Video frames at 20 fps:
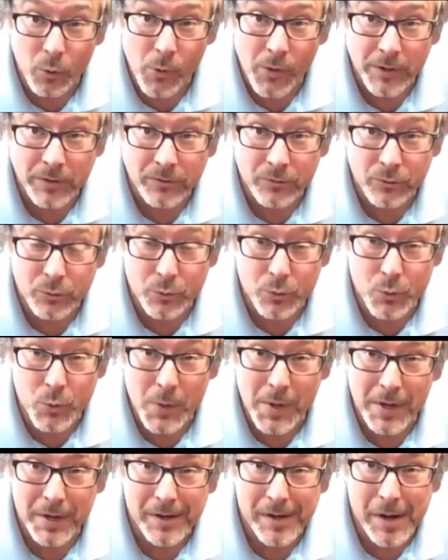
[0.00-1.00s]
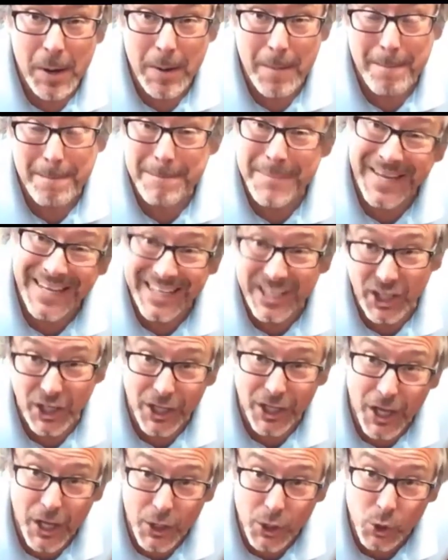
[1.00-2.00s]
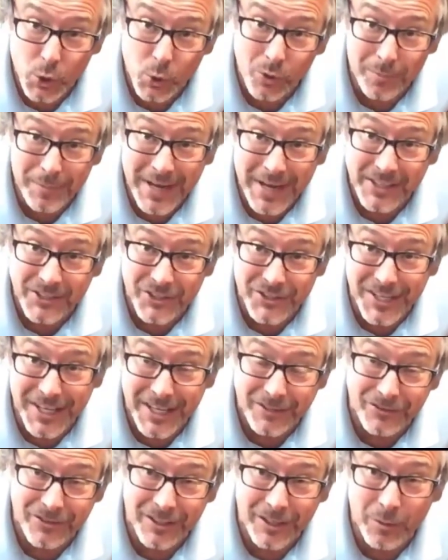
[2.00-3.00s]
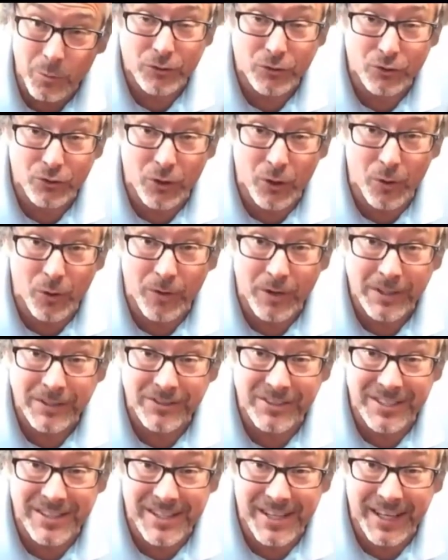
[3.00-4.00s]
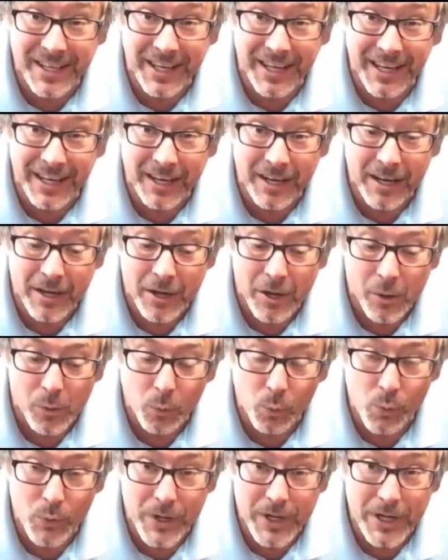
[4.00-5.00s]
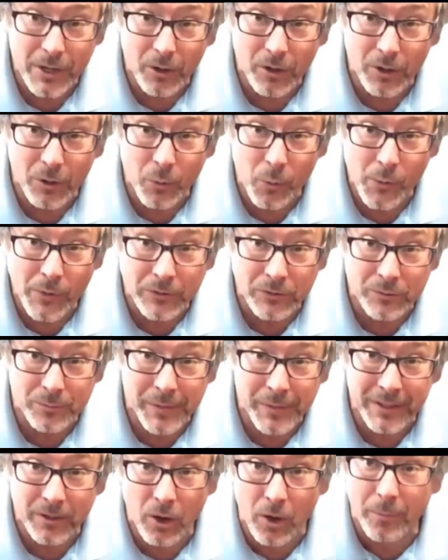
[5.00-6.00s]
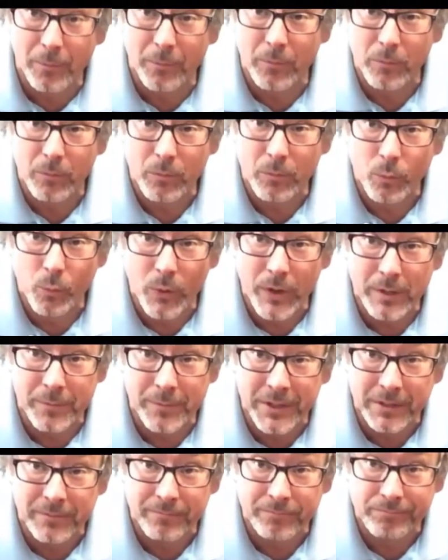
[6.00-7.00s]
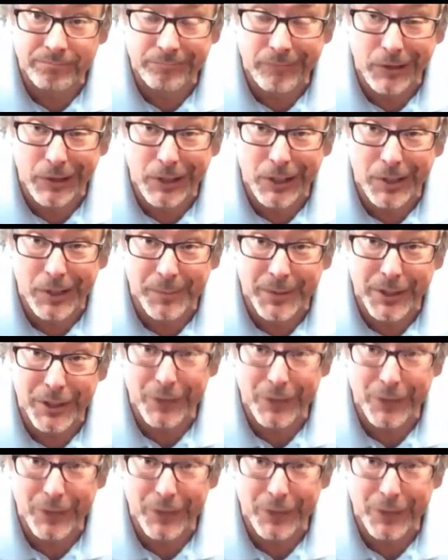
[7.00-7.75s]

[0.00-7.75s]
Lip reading: going to make your imagination. So today we are going to make, oh, wait a minute, let me